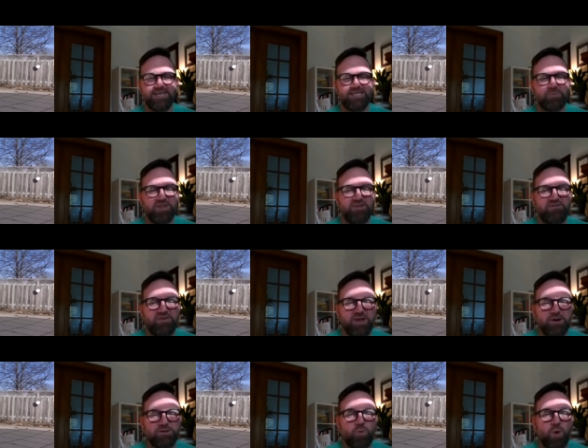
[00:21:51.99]
Spread the
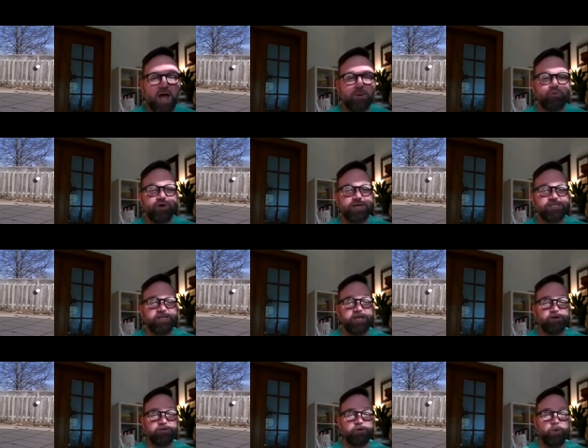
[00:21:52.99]
fingers wide, press
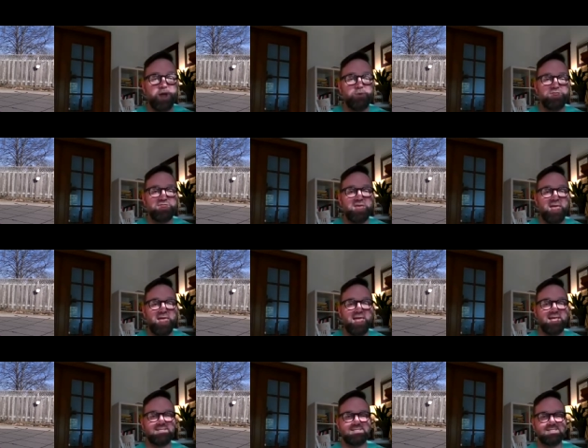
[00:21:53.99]
the earth away with the
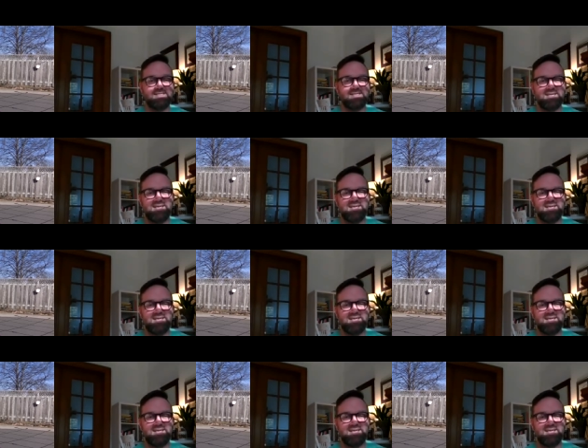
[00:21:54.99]
hands.